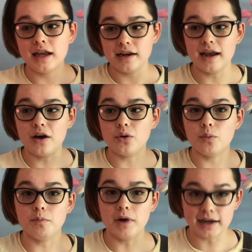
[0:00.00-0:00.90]
Now,
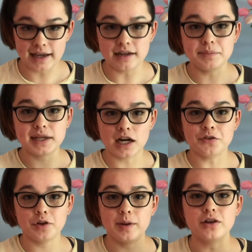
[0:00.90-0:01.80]
again, be
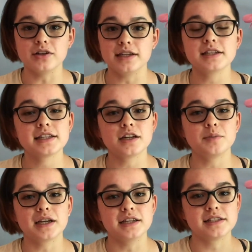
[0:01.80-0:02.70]
careful about your knees here
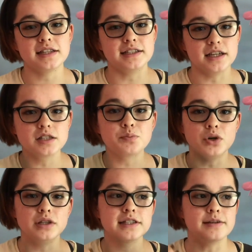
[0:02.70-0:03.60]
because it does
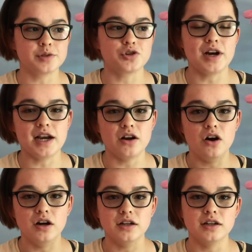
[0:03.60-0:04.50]
put some strain
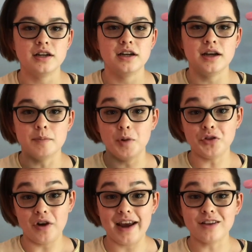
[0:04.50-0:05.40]
on both
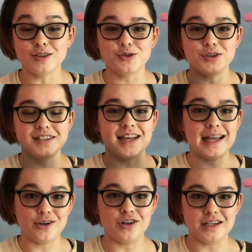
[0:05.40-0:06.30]
your ankle joints
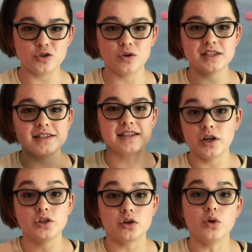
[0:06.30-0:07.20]
and your knee joints.
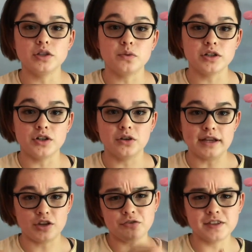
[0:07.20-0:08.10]
You're going to want to know
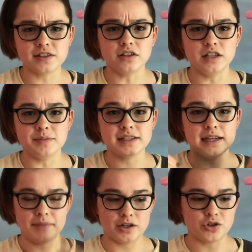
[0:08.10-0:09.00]
your physical limits
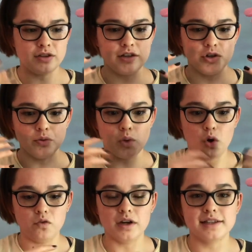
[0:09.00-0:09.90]
and make sure that you don't
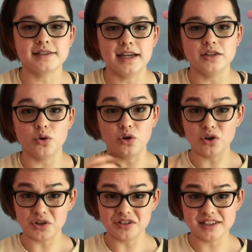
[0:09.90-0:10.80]
overextend or
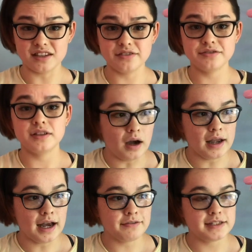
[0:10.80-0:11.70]
hurt yourself. I
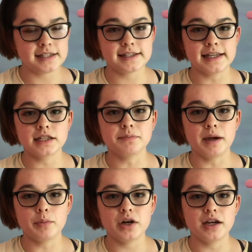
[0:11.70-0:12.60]
have a distinct
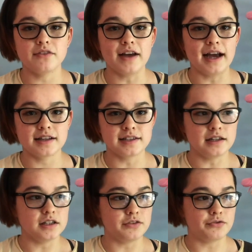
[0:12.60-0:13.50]
memory of
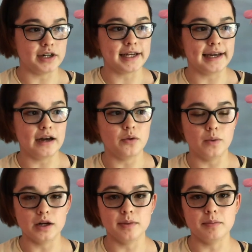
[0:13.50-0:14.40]
accidentally freaking out
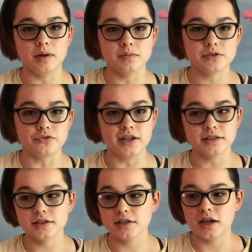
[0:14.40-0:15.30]
one of my mom's
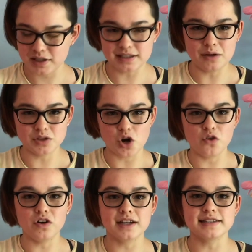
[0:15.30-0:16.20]
friends because I was
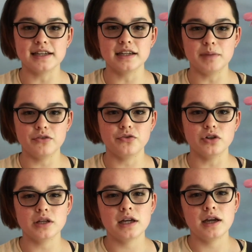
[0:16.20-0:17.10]
overextending my
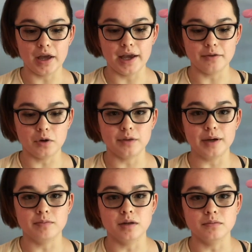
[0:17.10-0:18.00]
foot and one of my
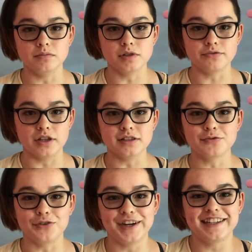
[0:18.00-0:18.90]
mom's friends
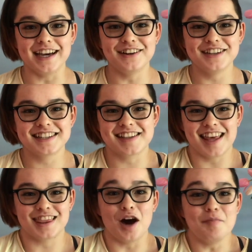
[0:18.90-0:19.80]
freaked out because
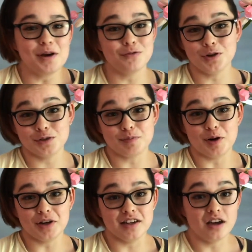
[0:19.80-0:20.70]
they thought my foot was
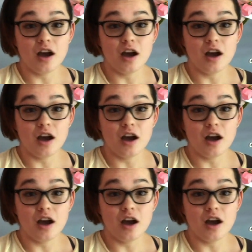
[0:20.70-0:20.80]
broken.